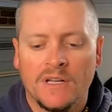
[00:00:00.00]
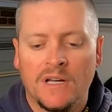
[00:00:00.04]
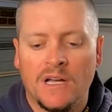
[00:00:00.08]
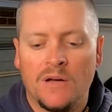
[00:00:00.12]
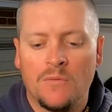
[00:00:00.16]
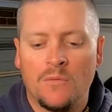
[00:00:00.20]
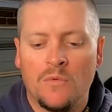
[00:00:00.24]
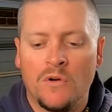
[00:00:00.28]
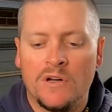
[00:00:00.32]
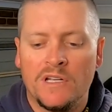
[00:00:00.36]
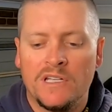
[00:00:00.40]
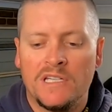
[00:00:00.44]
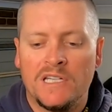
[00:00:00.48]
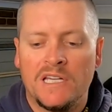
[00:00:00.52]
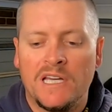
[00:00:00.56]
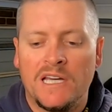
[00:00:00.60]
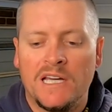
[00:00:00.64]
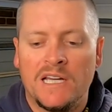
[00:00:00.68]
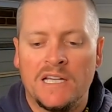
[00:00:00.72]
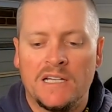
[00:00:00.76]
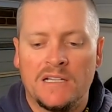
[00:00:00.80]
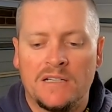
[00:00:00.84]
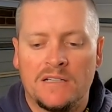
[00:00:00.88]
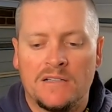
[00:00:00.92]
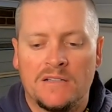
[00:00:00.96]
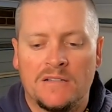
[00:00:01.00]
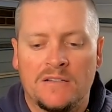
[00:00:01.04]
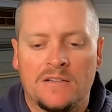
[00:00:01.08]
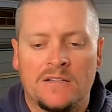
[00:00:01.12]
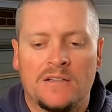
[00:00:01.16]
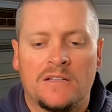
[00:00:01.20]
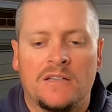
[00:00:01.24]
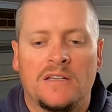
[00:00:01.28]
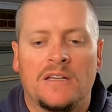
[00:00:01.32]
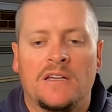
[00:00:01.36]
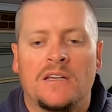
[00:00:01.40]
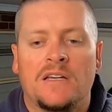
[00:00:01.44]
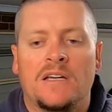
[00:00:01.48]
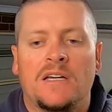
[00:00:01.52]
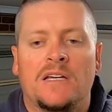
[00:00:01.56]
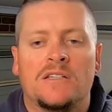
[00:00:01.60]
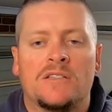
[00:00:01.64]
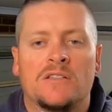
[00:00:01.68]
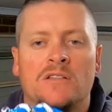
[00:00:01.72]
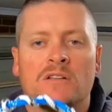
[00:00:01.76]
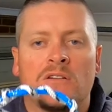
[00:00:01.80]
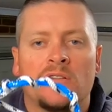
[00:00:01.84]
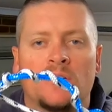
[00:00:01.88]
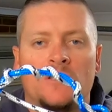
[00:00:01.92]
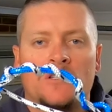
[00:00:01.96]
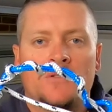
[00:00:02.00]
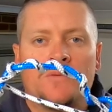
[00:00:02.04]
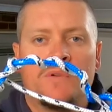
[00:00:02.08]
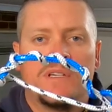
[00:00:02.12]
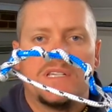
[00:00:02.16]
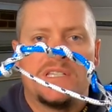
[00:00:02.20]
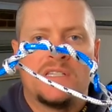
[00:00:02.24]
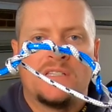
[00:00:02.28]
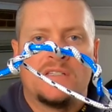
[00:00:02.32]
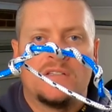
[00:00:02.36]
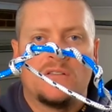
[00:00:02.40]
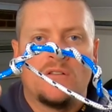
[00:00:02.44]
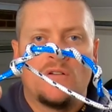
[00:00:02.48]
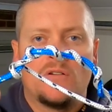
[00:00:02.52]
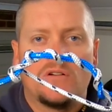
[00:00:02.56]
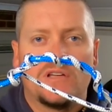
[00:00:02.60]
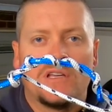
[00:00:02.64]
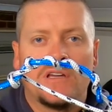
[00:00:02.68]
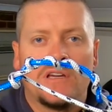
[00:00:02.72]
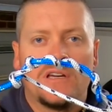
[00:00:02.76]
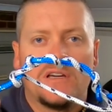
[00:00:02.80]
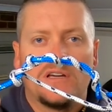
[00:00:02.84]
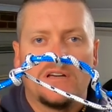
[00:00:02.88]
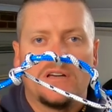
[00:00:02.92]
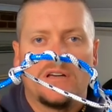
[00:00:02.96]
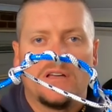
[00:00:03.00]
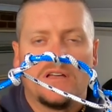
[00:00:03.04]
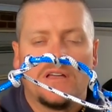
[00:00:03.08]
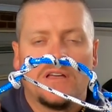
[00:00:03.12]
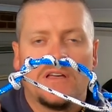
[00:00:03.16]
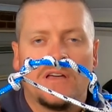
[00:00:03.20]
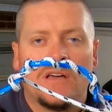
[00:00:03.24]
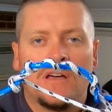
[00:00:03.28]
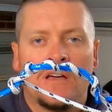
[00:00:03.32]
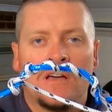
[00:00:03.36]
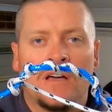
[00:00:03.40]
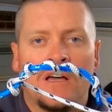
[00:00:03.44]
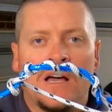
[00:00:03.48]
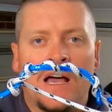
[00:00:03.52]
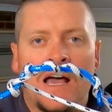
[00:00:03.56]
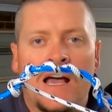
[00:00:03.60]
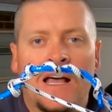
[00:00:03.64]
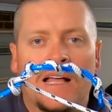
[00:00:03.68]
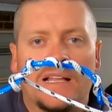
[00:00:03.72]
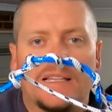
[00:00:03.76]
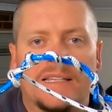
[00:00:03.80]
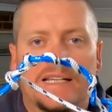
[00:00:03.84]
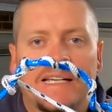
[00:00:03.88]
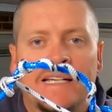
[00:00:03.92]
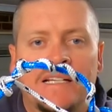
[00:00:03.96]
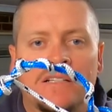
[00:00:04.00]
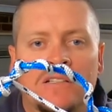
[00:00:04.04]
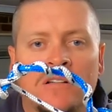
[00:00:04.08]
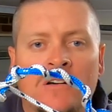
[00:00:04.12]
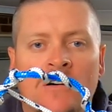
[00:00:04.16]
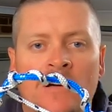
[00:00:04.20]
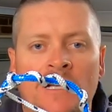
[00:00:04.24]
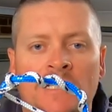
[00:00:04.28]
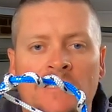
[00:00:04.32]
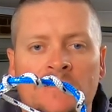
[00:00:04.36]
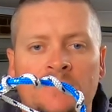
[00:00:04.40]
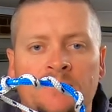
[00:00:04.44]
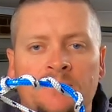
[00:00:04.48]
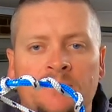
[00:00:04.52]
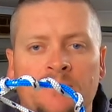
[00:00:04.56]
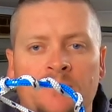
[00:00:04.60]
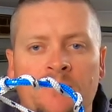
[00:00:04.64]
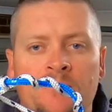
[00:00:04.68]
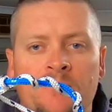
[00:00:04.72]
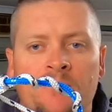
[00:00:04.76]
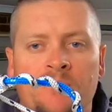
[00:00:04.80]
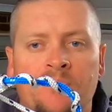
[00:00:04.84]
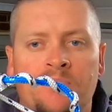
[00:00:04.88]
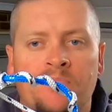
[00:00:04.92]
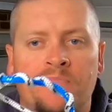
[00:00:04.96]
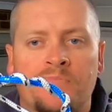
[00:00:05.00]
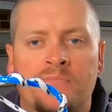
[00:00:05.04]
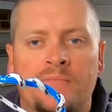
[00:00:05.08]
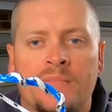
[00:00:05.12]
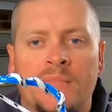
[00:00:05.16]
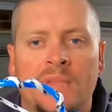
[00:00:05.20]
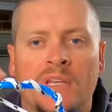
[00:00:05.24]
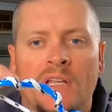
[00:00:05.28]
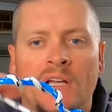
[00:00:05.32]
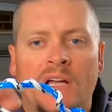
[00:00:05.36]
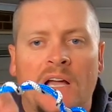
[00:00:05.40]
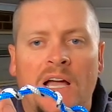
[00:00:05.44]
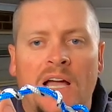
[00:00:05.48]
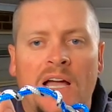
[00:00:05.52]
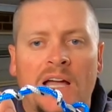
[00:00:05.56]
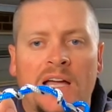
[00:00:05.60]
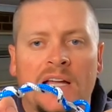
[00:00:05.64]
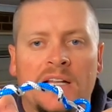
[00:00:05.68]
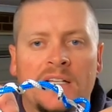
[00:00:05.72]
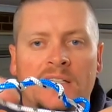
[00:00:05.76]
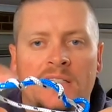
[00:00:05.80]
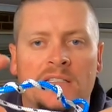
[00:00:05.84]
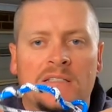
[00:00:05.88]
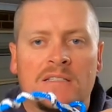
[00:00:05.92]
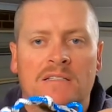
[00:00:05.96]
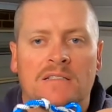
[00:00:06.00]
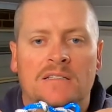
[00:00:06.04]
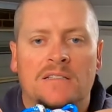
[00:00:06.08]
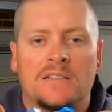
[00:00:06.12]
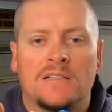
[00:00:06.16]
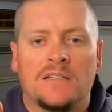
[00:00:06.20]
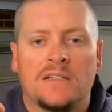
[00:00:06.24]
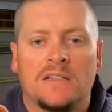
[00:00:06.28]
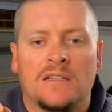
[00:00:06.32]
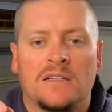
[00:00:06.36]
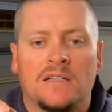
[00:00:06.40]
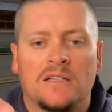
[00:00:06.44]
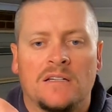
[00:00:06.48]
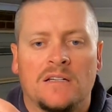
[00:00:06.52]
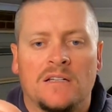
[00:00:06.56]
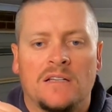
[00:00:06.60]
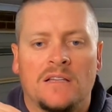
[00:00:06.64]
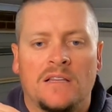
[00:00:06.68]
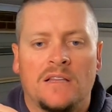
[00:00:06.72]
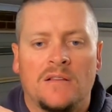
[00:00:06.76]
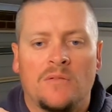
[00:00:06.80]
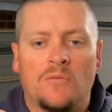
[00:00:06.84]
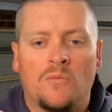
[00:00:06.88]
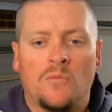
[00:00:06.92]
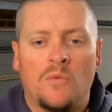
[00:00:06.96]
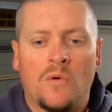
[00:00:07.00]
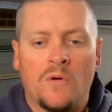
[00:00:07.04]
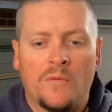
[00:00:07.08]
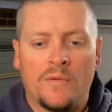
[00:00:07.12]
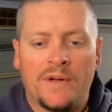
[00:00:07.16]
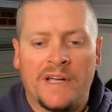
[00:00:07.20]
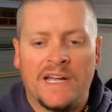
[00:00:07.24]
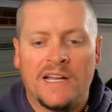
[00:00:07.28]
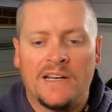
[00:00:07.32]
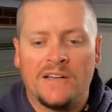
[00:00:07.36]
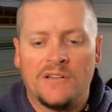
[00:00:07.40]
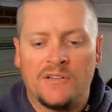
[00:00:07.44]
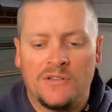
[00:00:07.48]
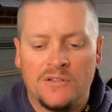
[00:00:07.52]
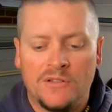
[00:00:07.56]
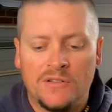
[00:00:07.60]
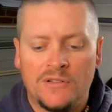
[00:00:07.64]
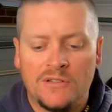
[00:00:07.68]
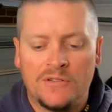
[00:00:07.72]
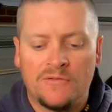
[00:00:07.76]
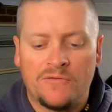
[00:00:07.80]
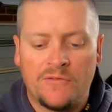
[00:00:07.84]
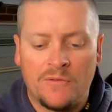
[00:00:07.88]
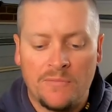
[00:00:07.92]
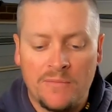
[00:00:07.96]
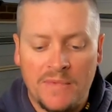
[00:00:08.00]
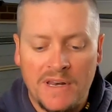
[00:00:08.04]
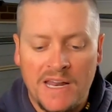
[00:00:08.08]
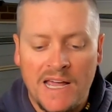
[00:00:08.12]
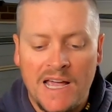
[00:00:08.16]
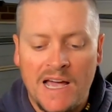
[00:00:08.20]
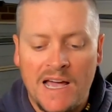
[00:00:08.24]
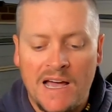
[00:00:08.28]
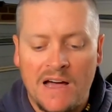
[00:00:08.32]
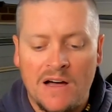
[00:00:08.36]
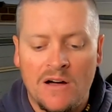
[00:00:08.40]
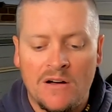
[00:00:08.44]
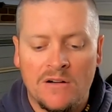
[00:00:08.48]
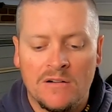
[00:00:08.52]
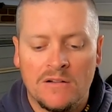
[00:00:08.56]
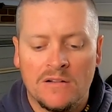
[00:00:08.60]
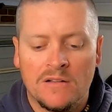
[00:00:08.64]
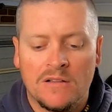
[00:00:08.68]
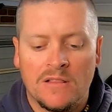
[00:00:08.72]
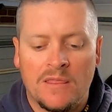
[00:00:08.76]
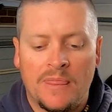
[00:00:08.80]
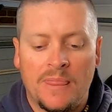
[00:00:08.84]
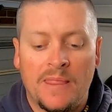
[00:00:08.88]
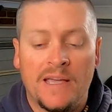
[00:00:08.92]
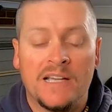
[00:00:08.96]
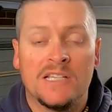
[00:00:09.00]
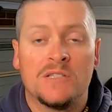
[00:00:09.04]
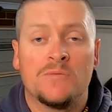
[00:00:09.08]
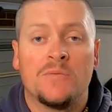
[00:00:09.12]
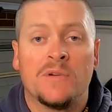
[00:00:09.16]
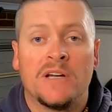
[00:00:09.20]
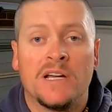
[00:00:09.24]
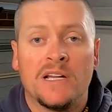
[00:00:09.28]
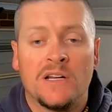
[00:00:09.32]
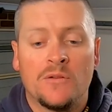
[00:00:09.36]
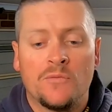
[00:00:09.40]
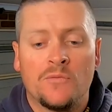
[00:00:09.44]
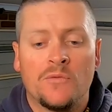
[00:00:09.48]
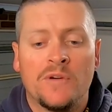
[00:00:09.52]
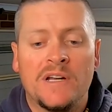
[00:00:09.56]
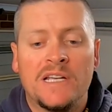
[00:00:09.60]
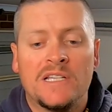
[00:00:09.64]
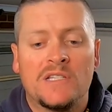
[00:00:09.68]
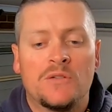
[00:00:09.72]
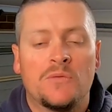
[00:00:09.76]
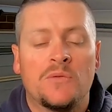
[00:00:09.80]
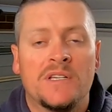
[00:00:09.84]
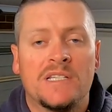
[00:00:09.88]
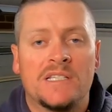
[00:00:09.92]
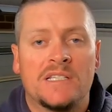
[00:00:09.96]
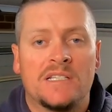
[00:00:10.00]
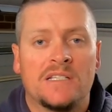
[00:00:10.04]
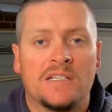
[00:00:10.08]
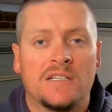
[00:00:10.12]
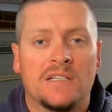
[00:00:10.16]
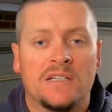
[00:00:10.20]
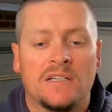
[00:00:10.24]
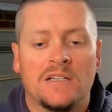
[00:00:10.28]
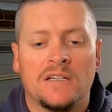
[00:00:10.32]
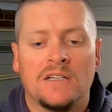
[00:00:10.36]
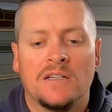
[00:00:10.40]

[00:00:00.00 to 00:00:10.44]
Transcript: And what you get is a lot of twists along your leader line. And what we're going to do from now is we're going to retwist